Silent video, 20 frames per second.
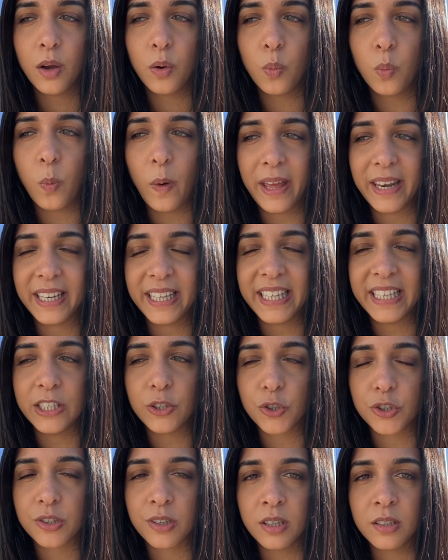when he
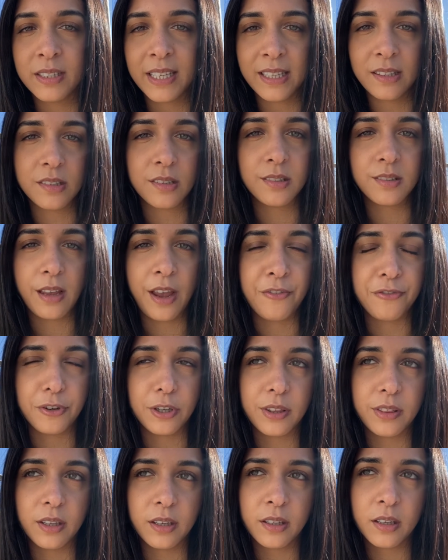just condenses
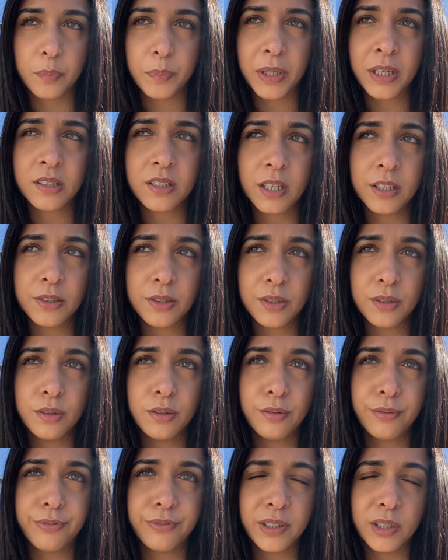everything, because I
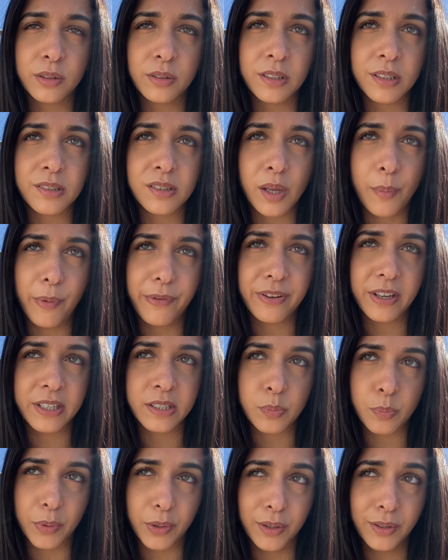do feel that some of
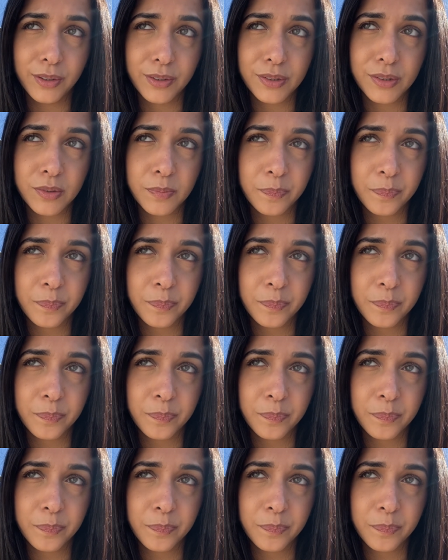his books